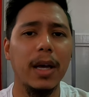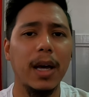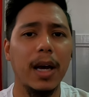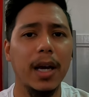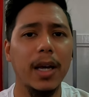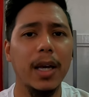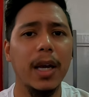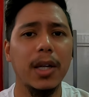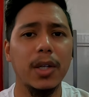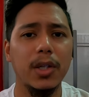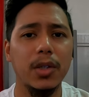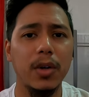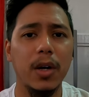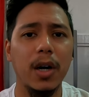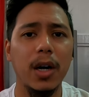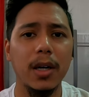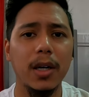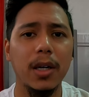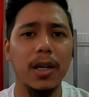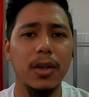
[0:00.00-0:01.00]
I had to
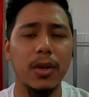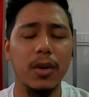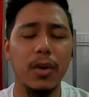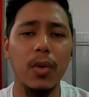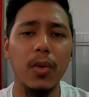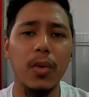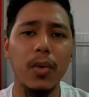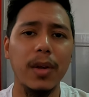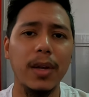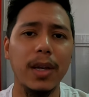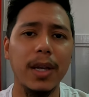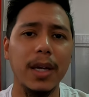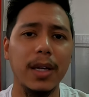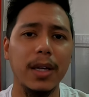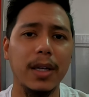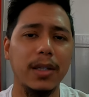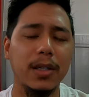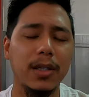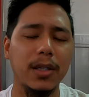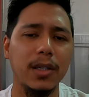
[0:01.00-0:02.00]
hug her the whole night
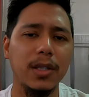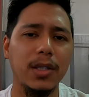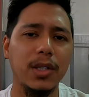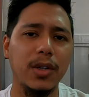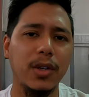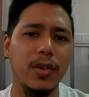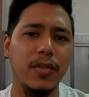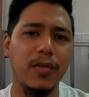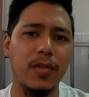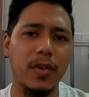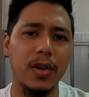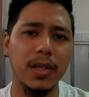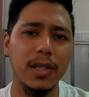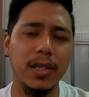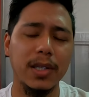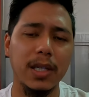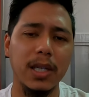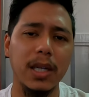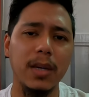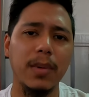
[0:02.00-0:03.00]
until she could fall
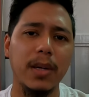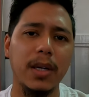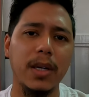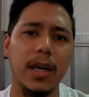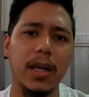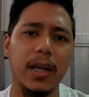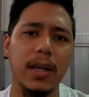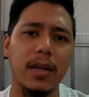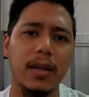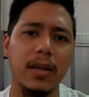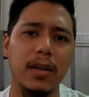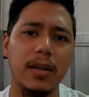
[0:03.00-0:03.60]
asleep again.